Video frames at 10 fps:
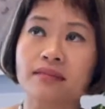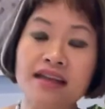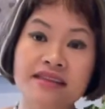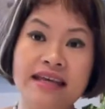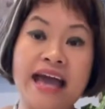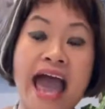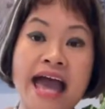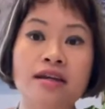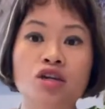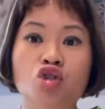the
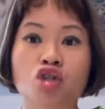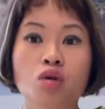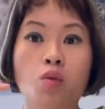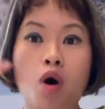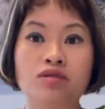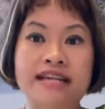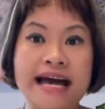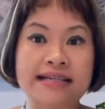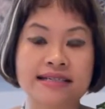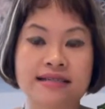energy
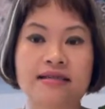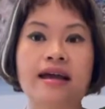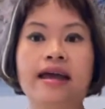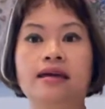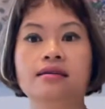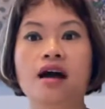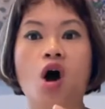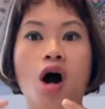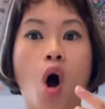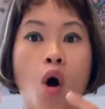vortex
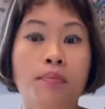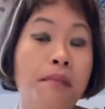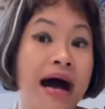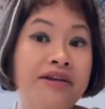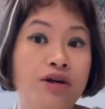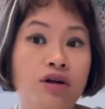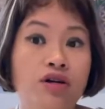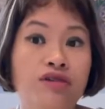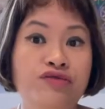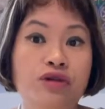on Mother
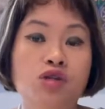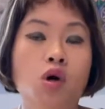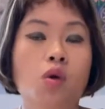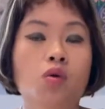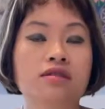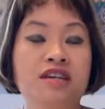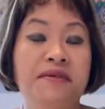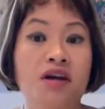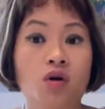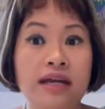Earth, so
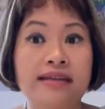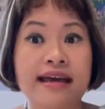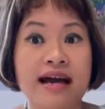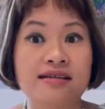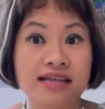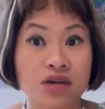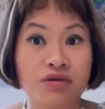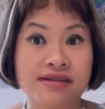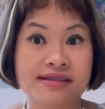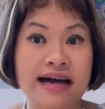typically there are
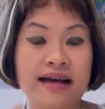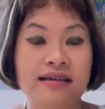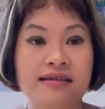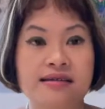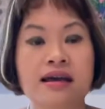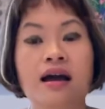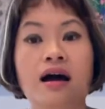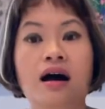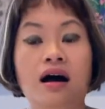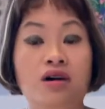sacred sites
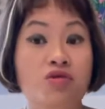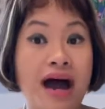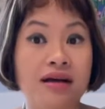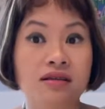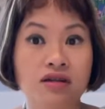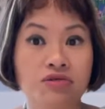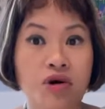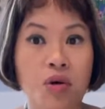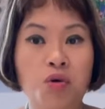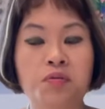around the
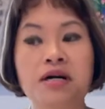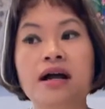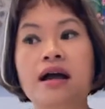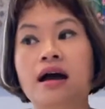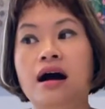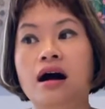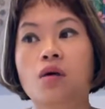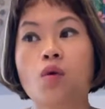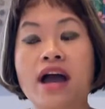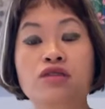globe
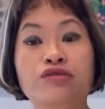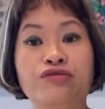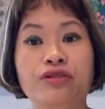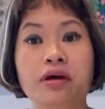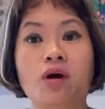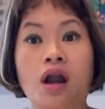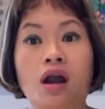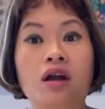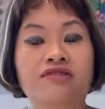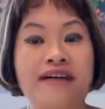where you feel a
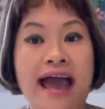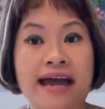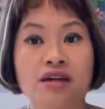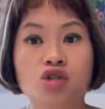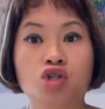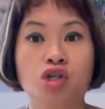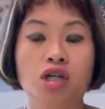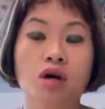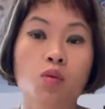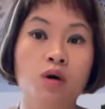lot of
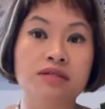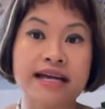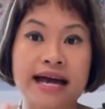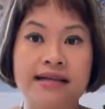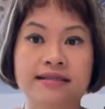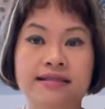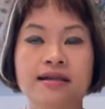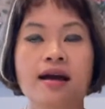energy vortex.